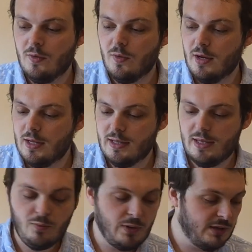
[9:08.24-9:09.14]
Right, and
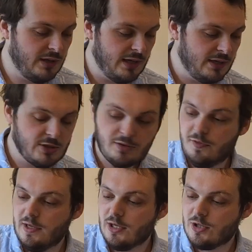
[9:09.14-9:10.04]
then we'll just
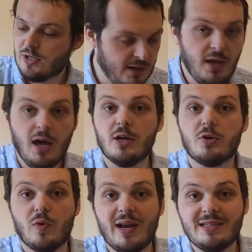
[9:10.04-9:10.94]
finish a
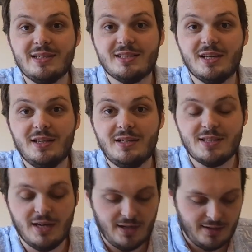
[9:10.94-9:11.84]
grand
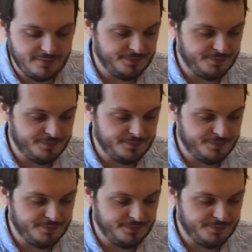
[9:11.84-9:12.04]
sidecar.